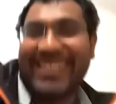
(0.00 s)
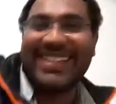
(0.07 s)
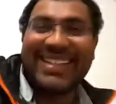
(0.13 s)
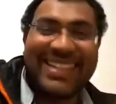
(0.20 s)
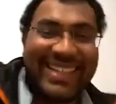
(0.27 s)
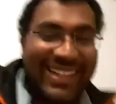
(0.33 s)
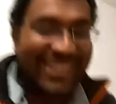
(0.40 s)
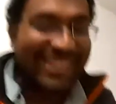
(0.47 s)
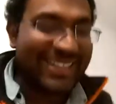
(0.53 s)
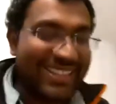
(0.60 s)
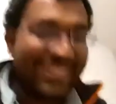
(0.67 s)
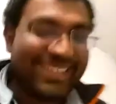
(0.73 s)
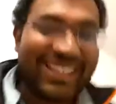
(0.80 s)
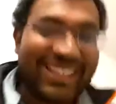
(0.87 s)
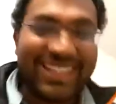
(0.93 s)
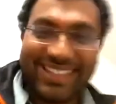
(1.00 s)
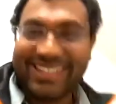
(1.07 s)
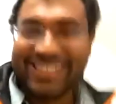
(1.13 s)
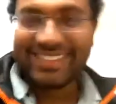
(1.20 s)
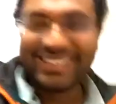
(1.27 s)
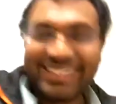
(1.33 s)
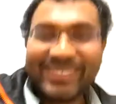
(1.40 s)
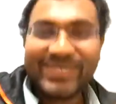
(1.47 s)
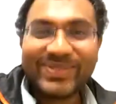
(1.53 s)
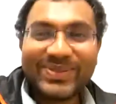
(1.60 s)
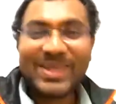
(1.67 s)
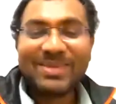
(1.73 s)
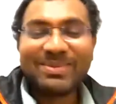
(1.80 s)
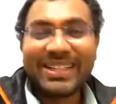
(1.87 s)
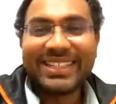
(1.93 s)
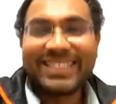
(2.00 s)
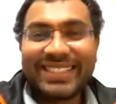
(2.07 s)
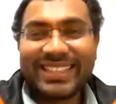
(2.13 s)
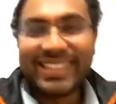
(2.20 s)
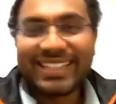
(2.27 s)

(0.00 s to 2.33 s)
sir. heater is there, but still.